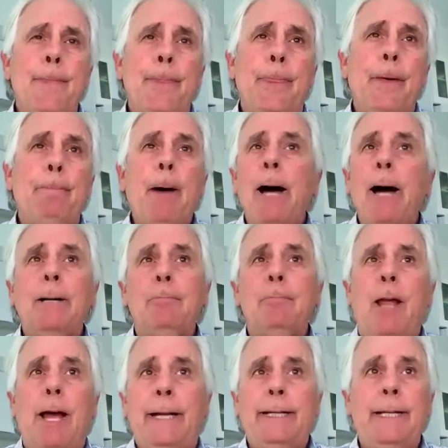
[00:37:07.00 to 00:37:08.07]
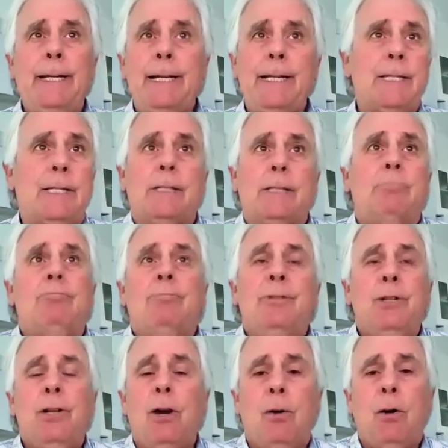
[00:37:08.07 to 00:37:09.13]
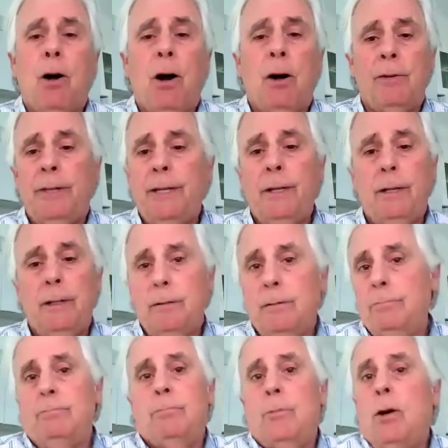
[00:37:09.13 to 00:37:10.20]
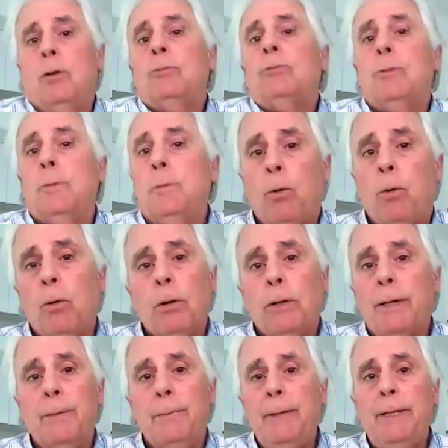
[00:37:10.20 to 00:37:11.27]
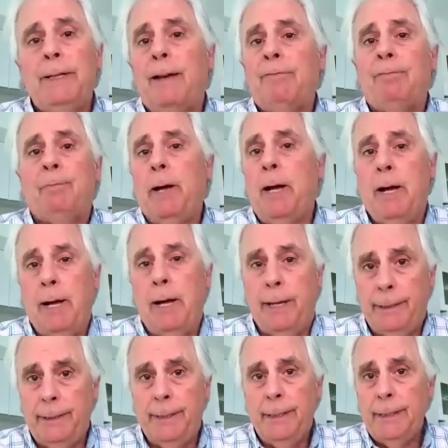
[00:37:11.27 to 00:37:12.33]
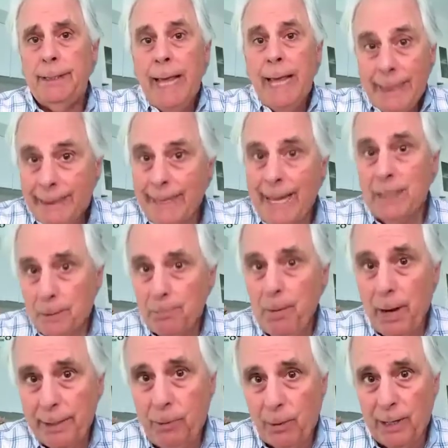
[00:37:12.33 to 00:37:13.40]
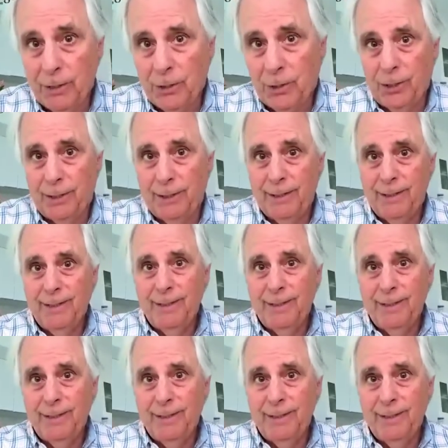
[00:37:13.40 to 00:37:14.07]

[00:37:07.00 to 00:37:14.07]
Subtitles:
The bottom line is, are the ultra poor going to be left behind? That's my question.